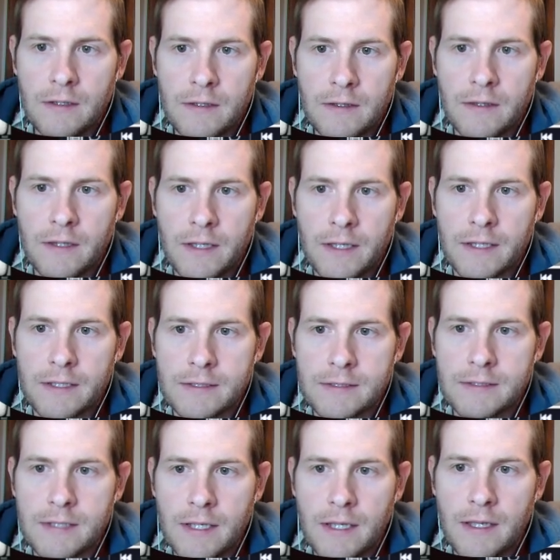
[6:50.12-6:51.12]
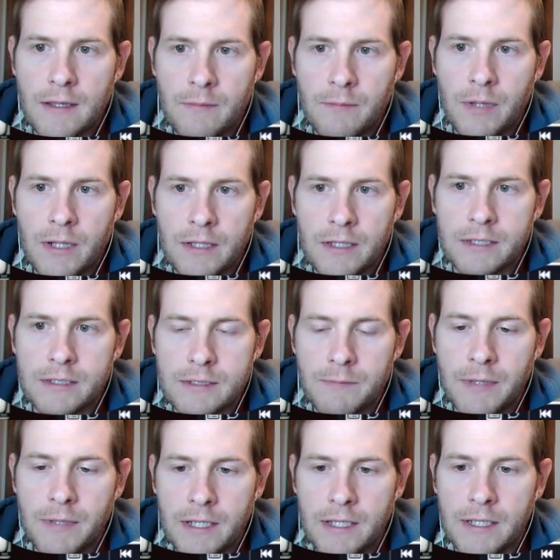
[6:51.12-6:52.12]
this. Petulant
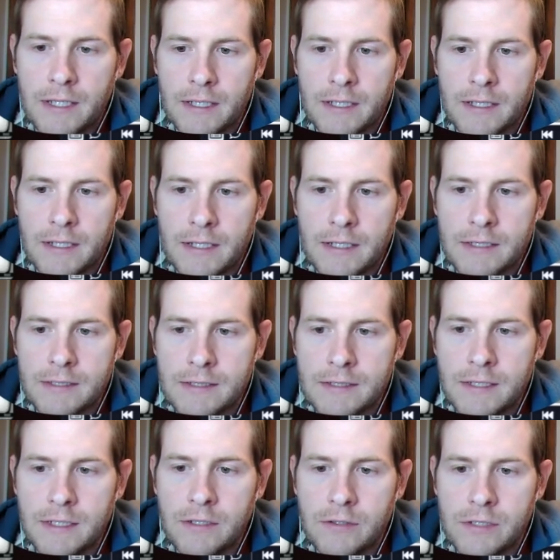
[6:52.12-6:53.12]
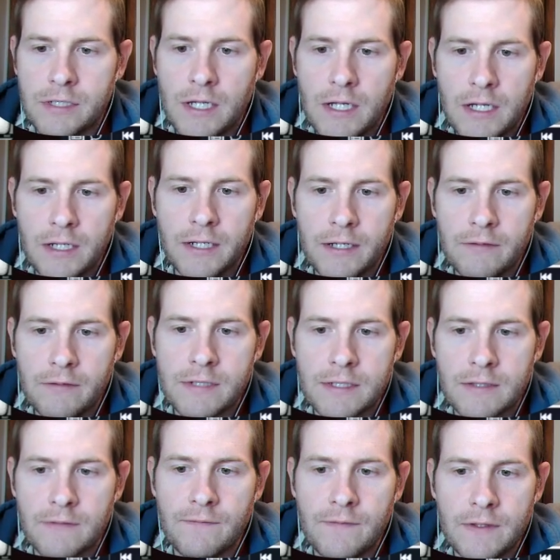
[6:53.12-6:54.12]
Pig. Stick your tongue out
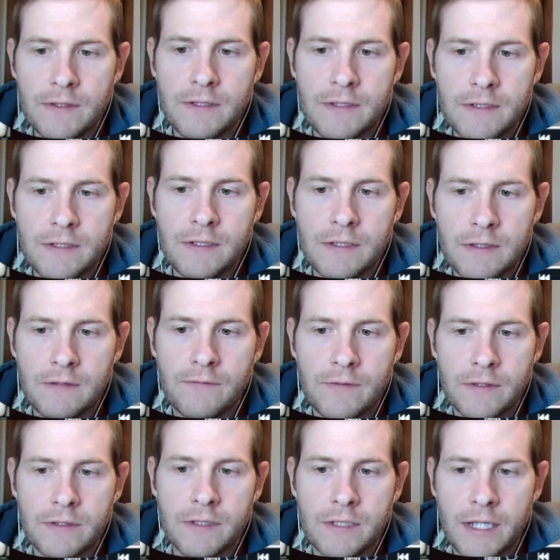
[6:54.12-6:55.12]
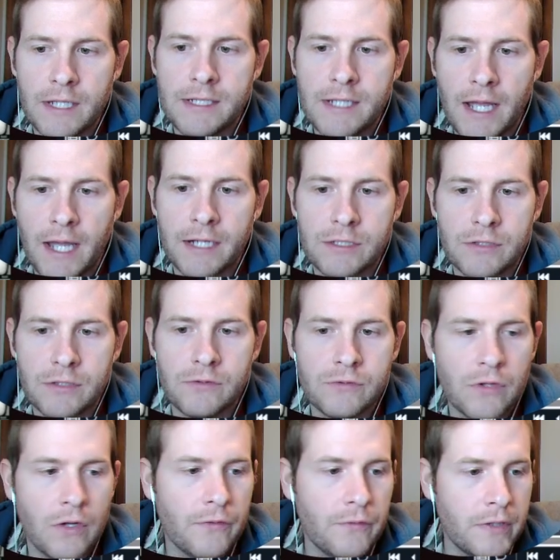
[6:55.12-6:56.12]
at the villain. The villain attacks you.
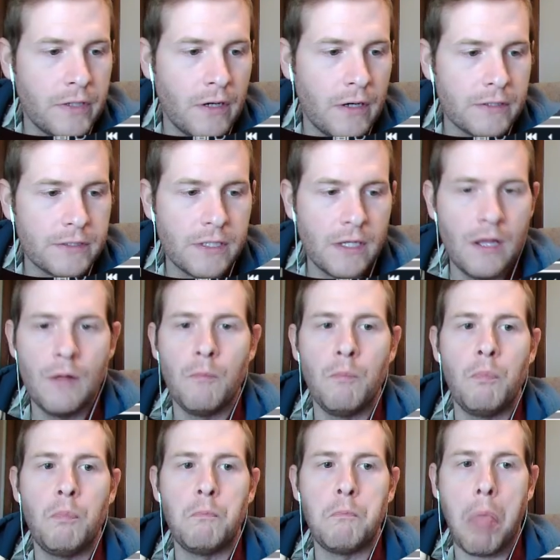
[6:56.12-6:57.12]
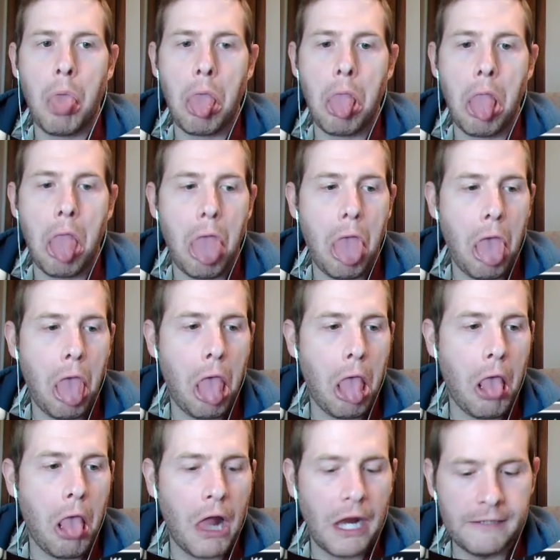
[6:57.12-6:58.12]
Draw 3 cards.
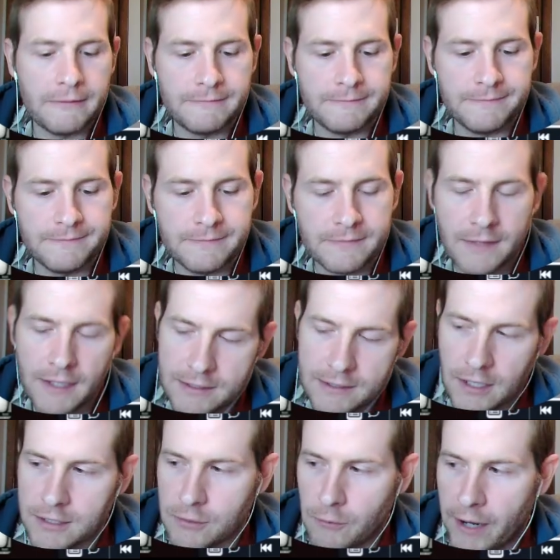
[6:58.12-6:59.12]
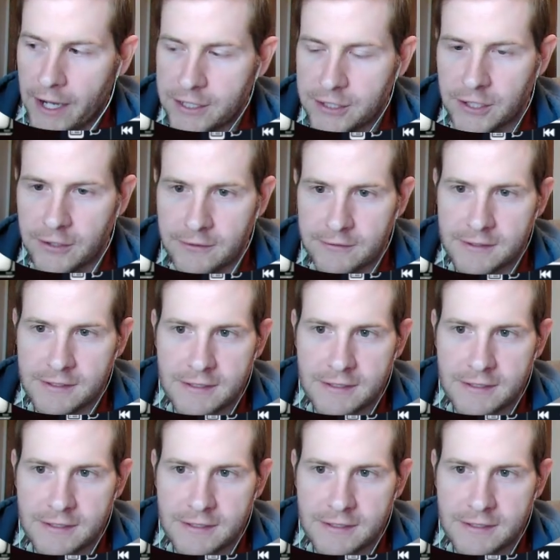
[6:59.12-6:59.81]
Ugh. It's also why I chose